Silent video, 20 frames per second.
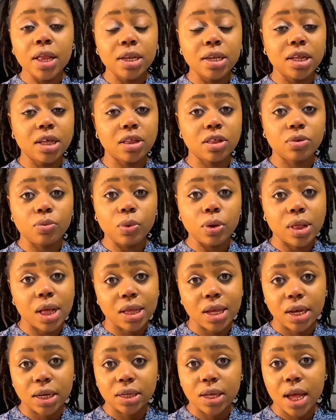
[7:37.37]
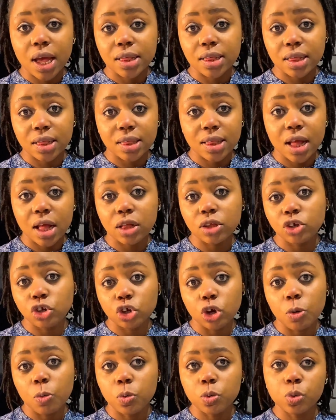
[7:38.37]
These research assistant
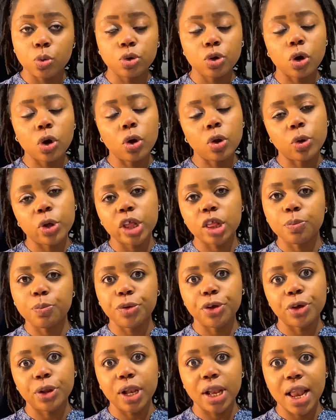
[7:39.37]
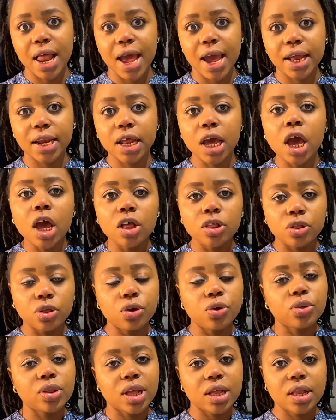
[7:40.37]
jobs will not always be online, so you
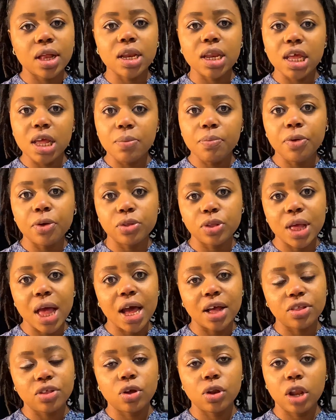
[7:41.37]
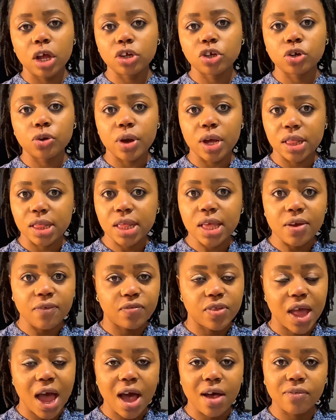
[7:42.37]
could send an email to ask your lecturers if
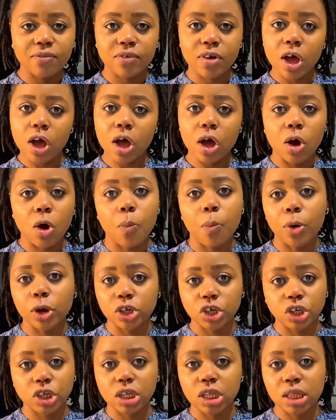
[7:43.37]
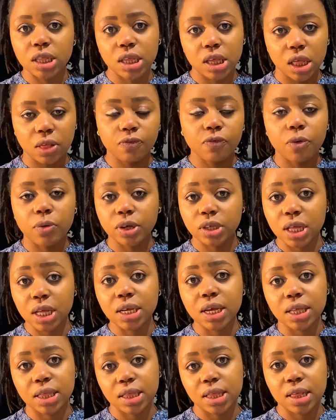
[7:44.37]
they have opportunities for research
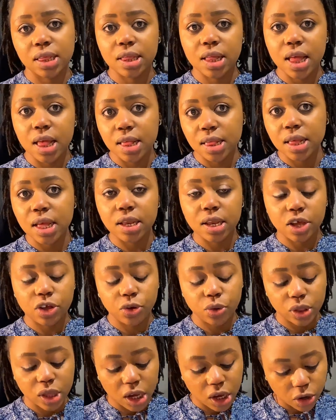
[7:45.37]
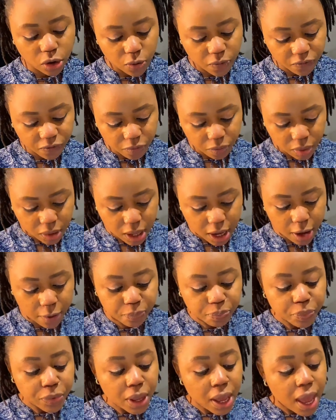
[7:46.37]
assistants, and then you take it up from there.
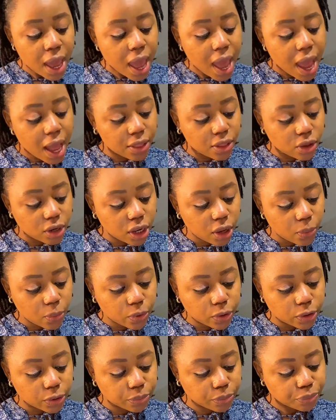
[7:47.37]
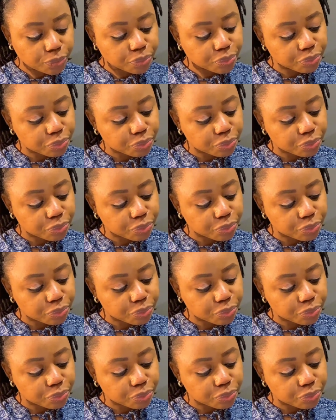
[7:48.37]
Another one